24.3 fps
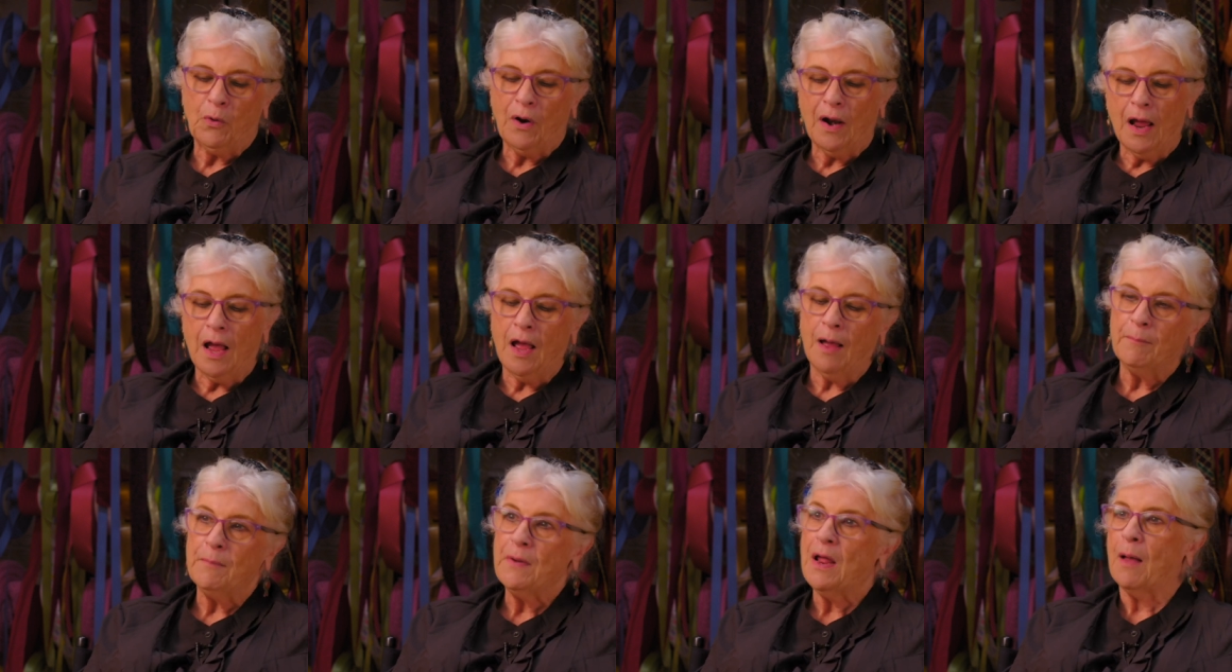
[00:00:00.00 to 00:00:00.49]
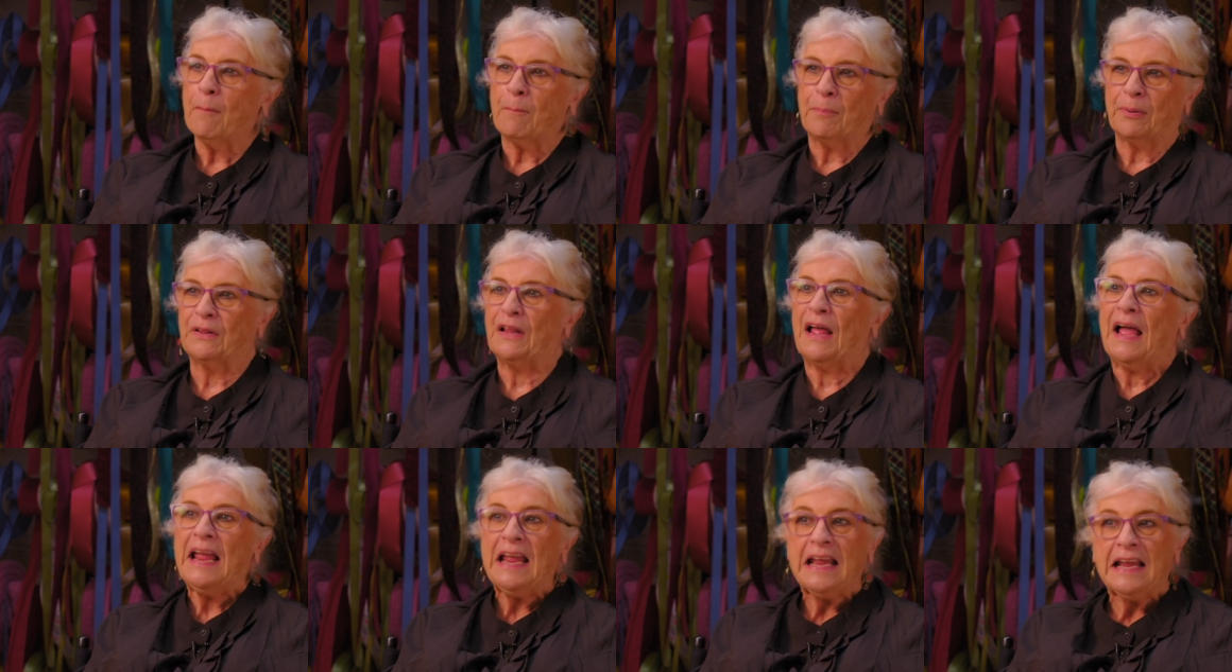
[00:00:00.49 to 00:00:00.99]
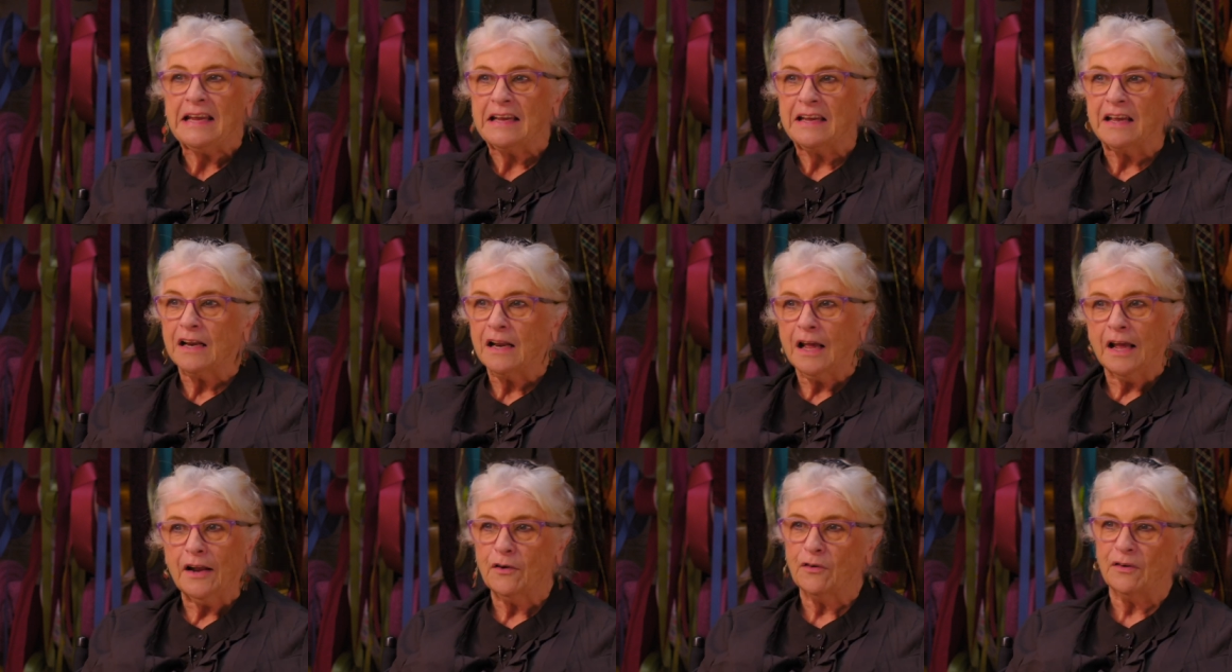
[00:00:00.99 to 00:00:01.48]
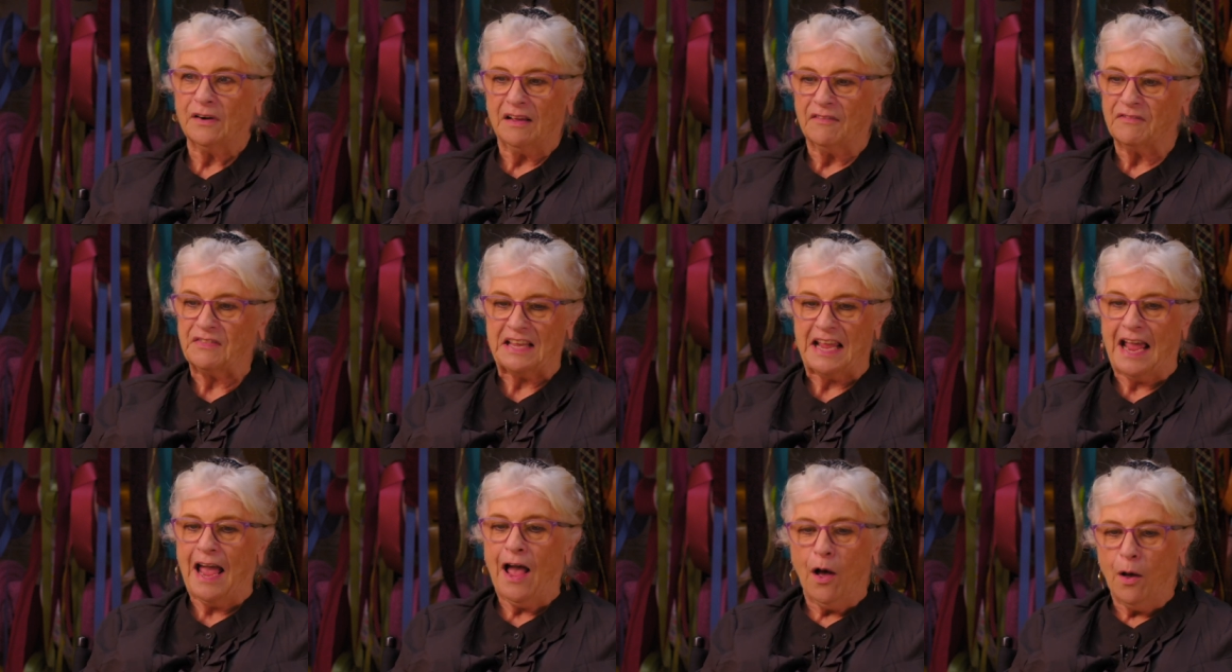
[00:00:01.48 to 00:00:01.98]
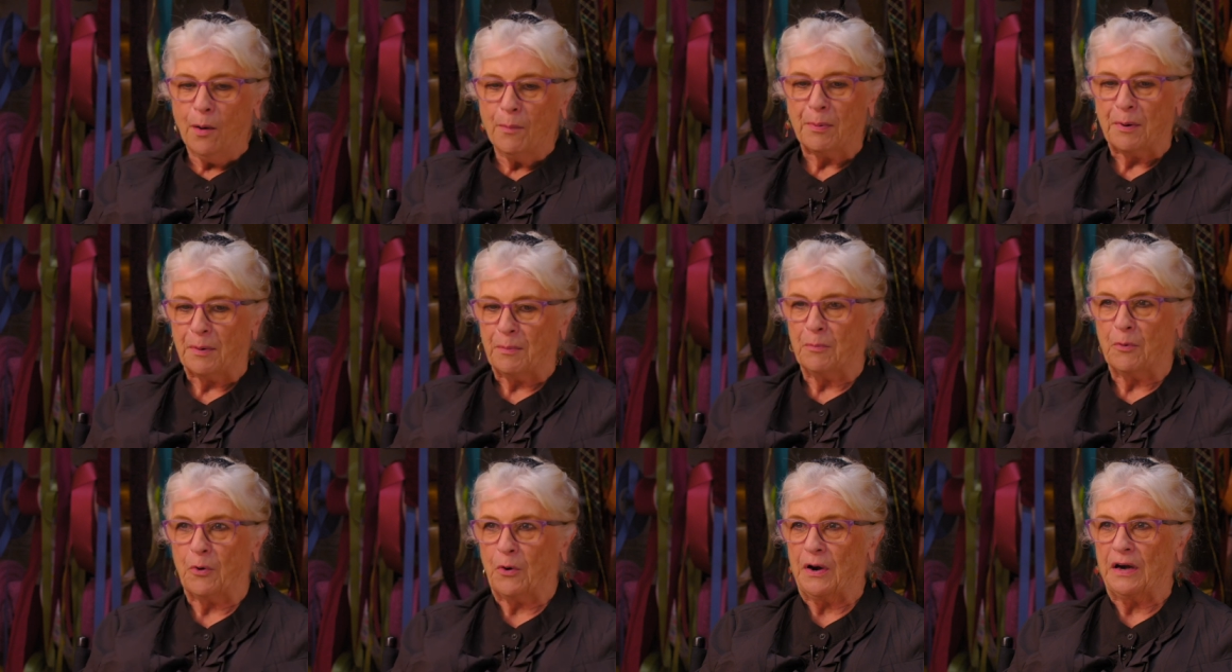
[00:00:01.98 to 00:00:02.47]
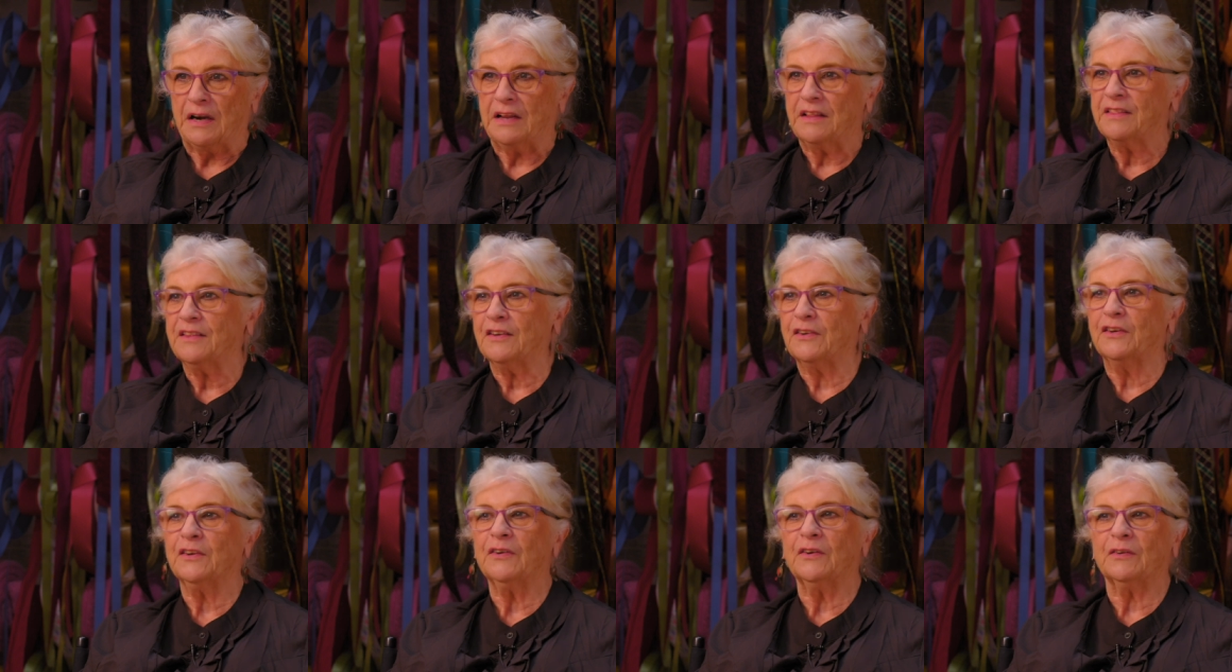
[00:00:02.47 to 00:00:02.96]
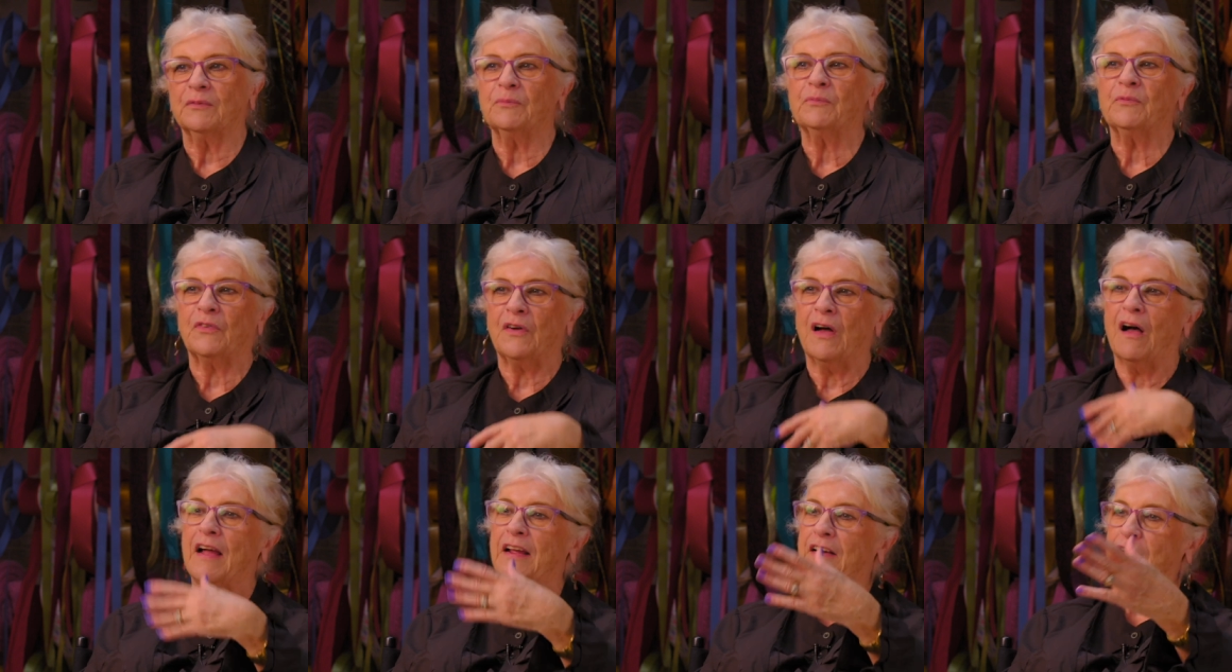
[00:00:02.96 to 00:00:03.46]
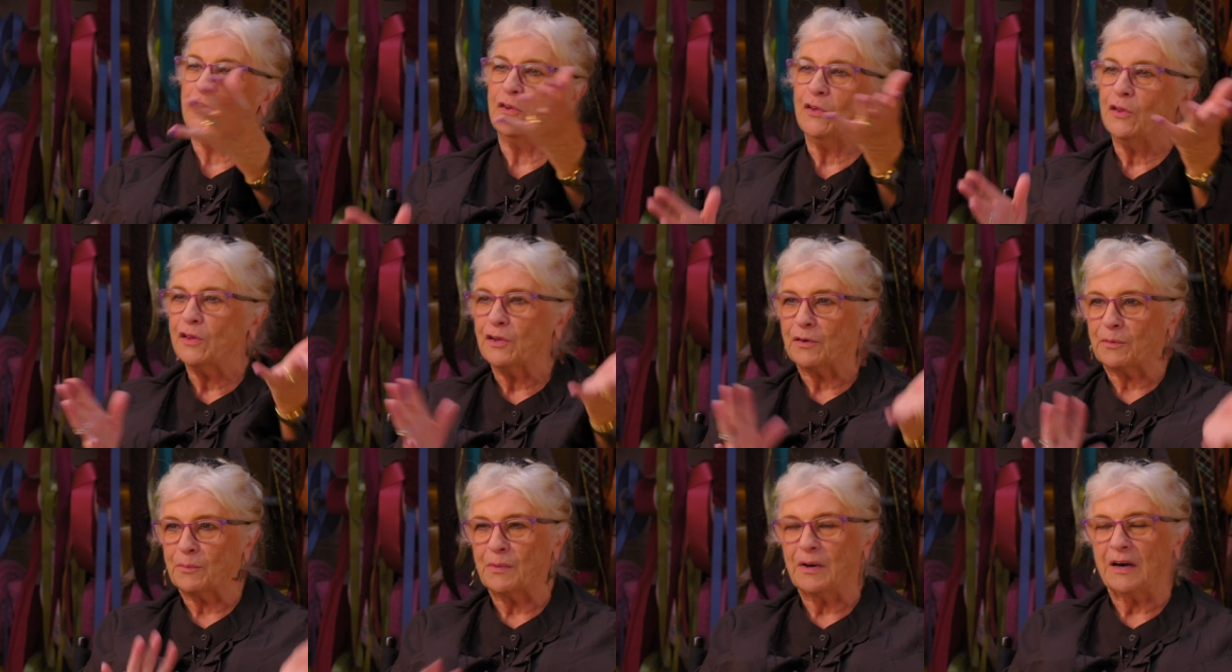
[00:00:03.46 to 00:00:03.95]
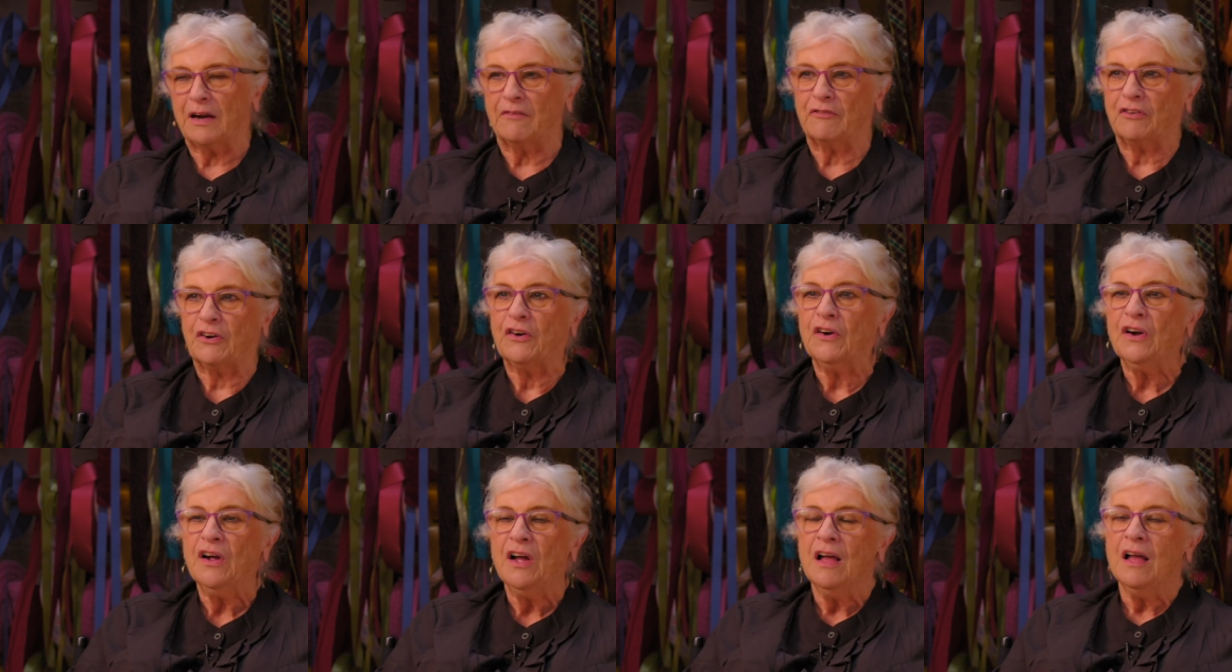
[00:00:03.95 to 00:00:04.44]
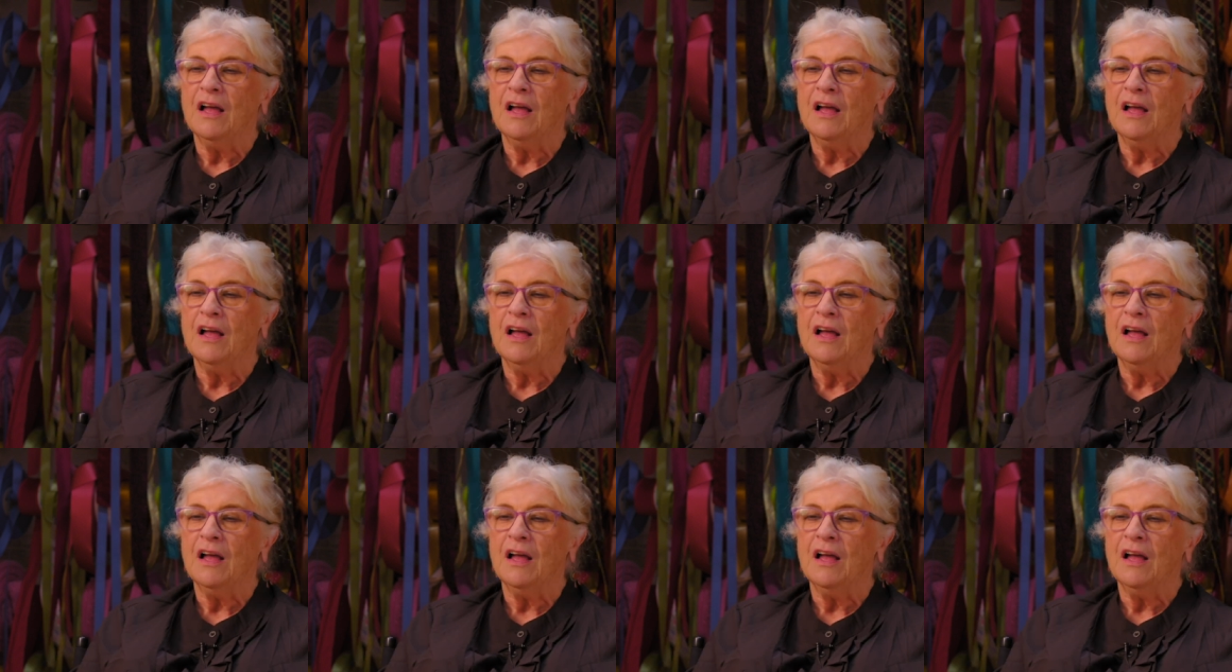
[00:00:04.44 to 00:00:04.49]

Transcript: I'm not playing it. I don't have the album or anything or vinyl or whatever.